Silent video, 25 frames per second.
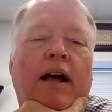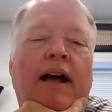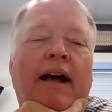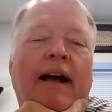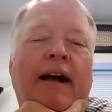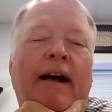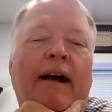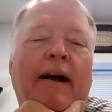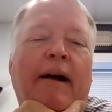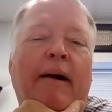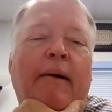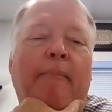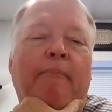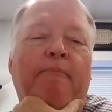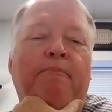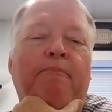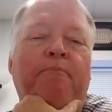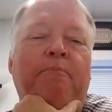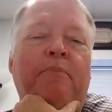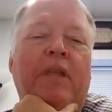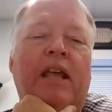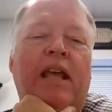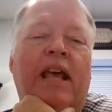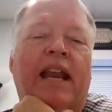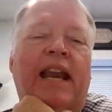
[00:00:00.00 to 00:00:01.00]
Um,
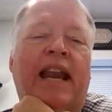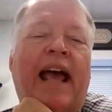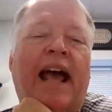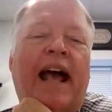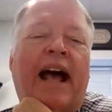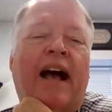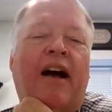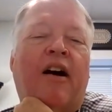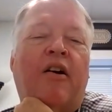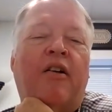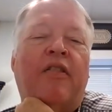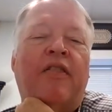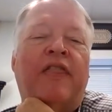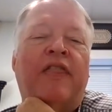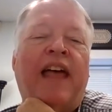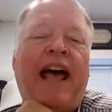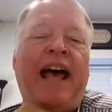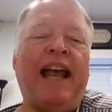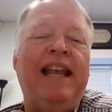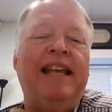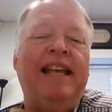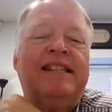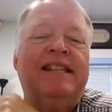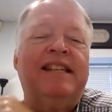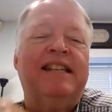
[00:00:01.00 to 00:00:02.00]
now,
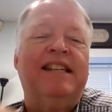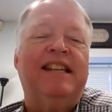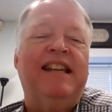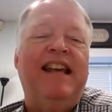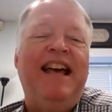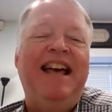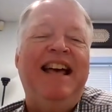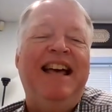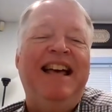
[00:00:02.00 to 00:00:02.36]
that isn't